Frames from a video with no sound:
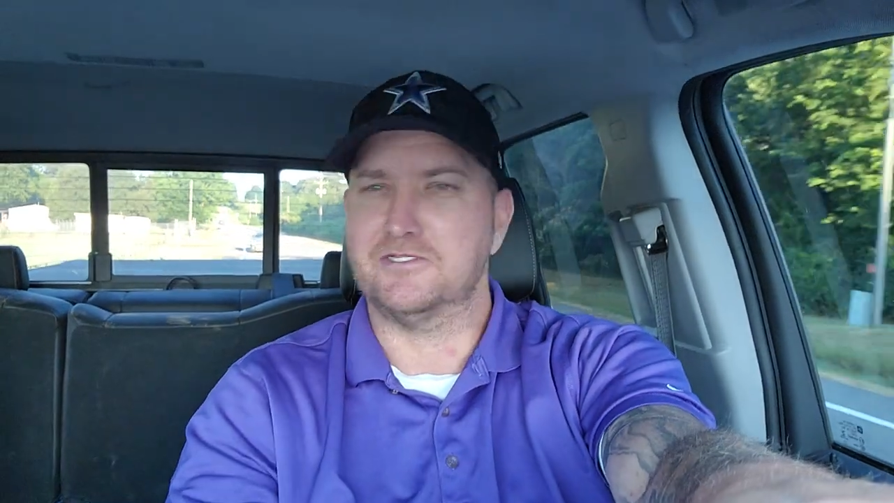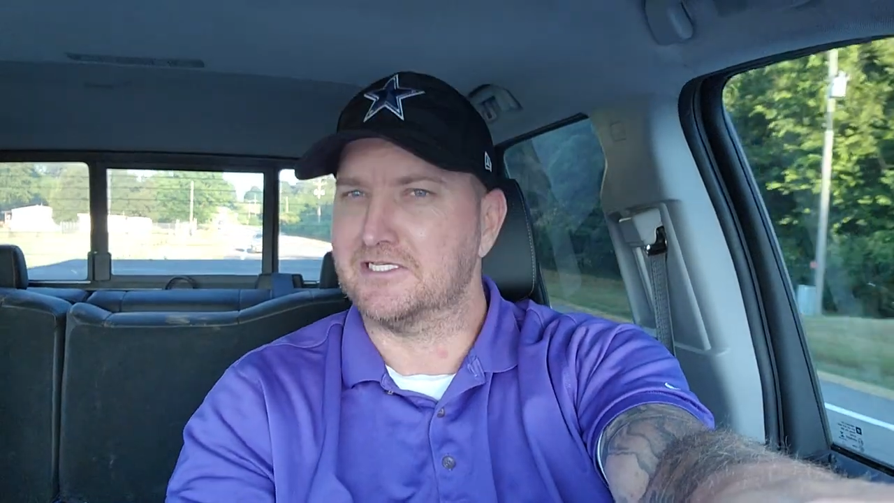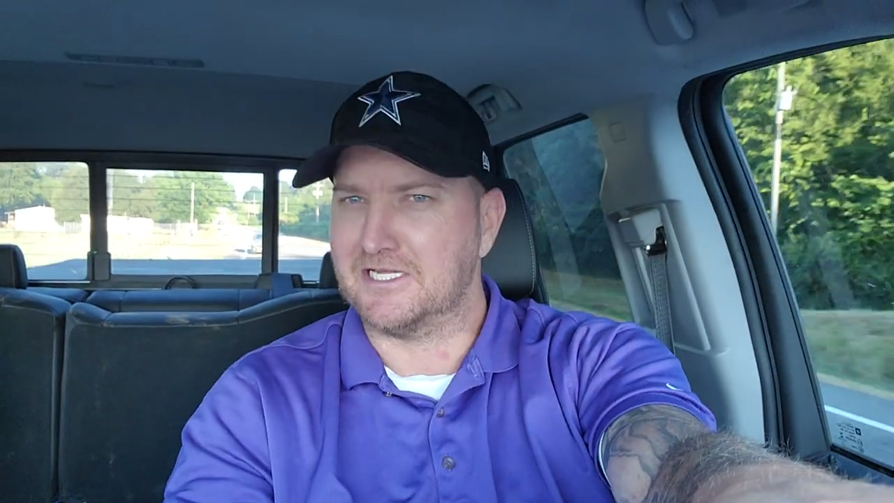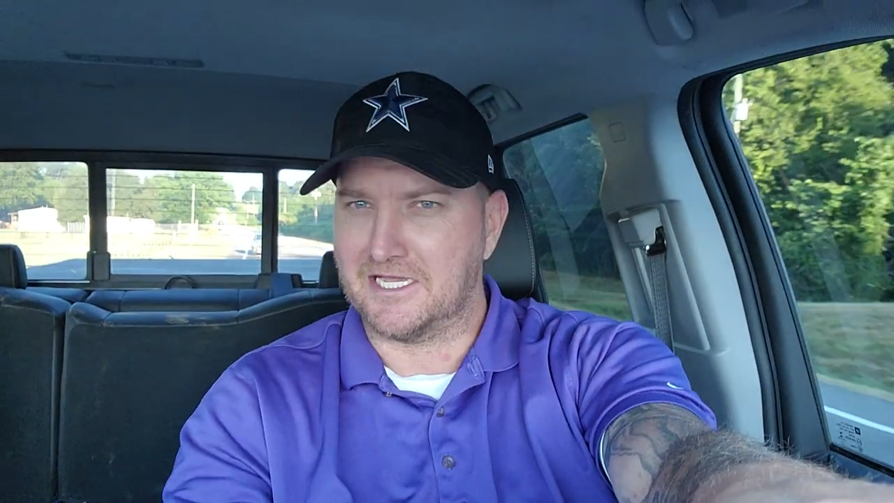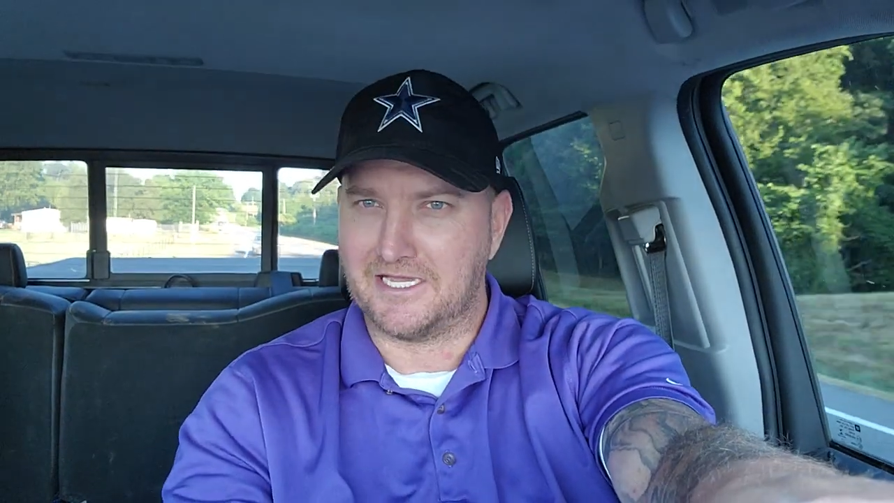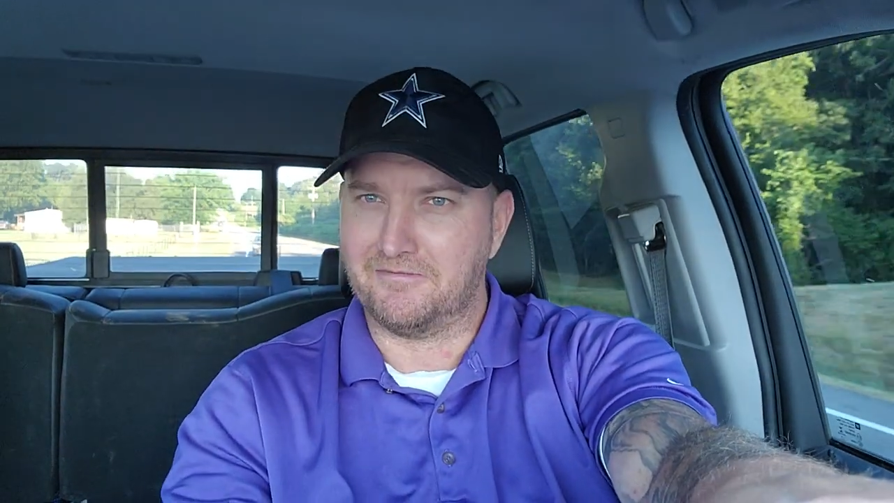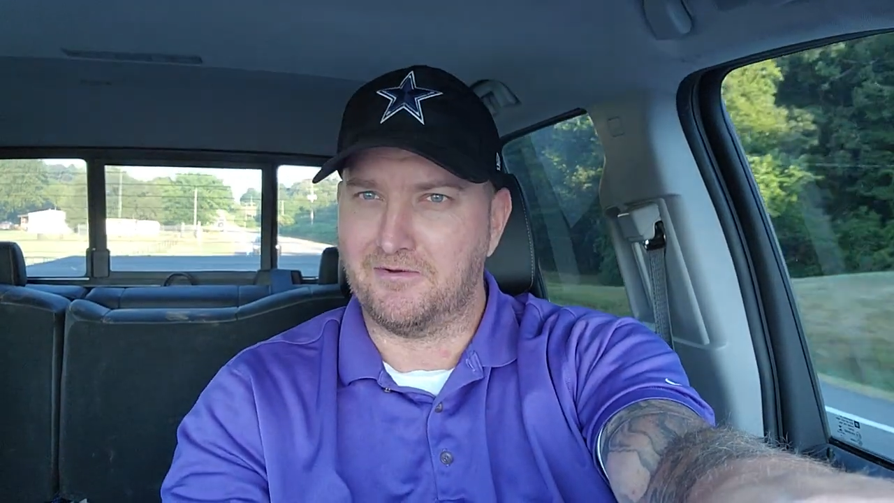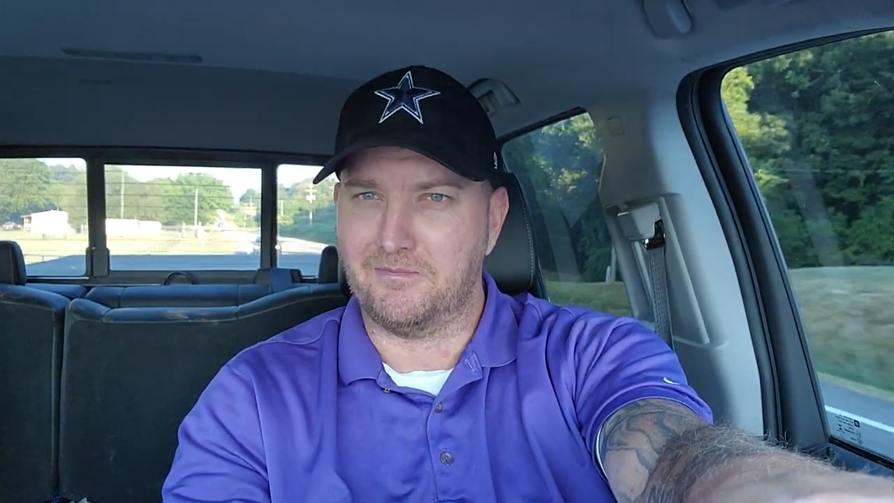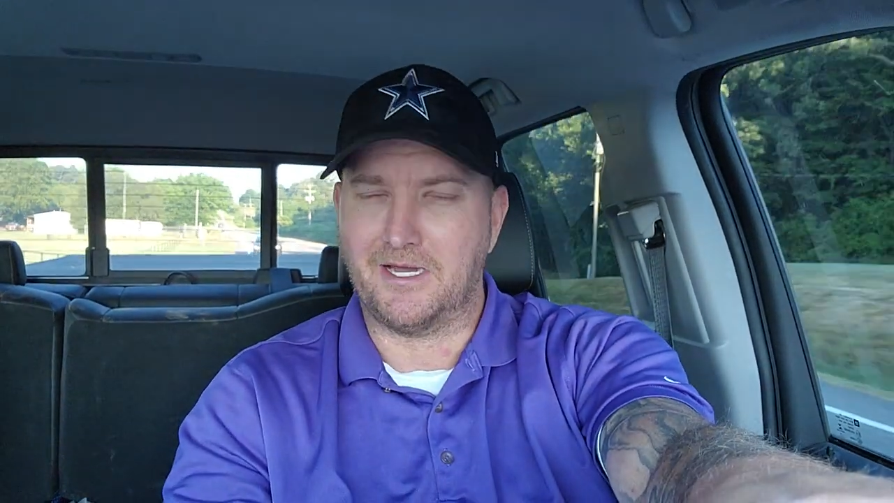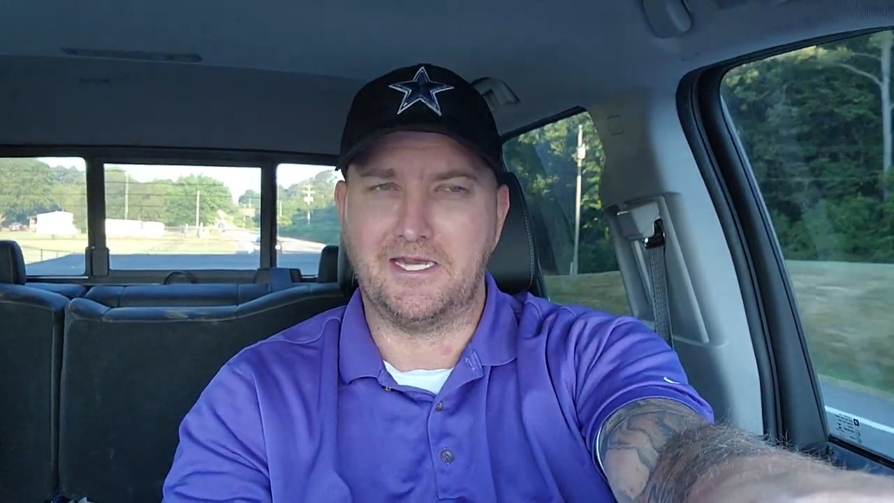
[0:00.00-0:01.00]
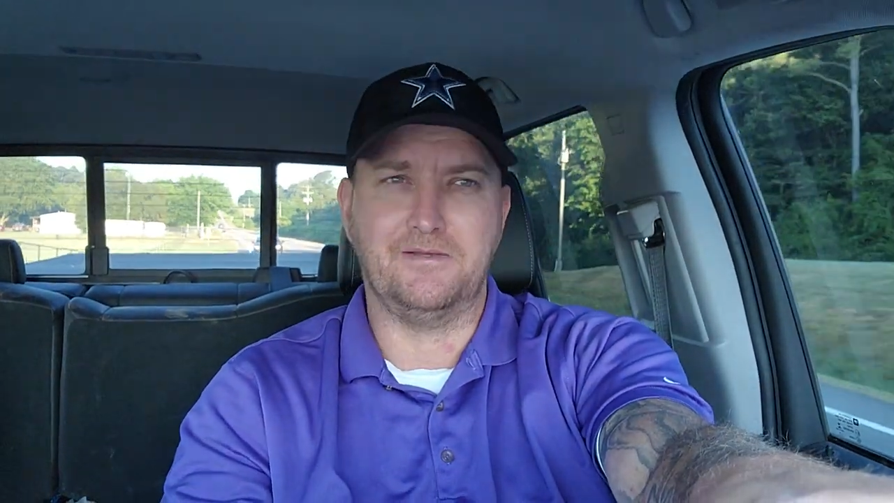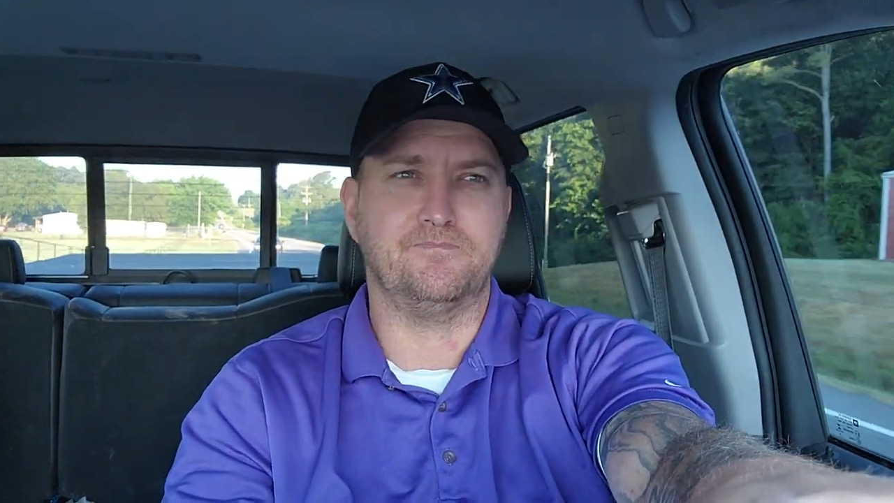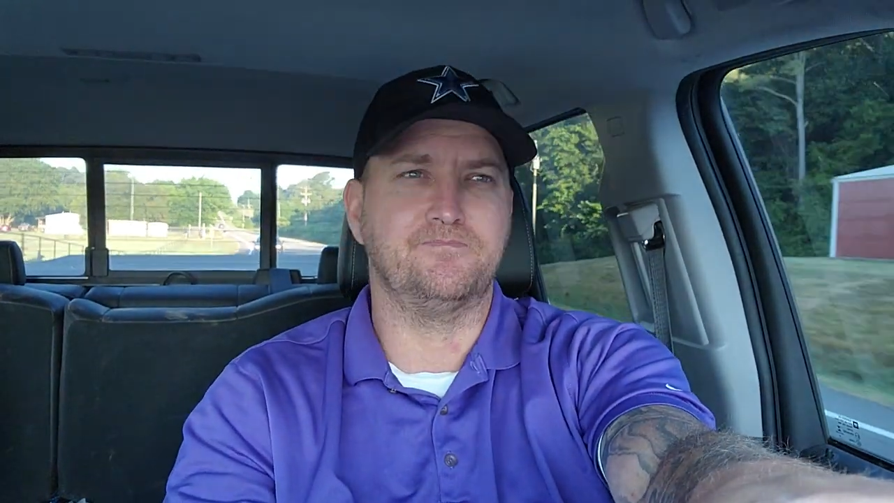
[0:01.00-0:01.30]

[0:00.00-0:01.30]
just like everybody.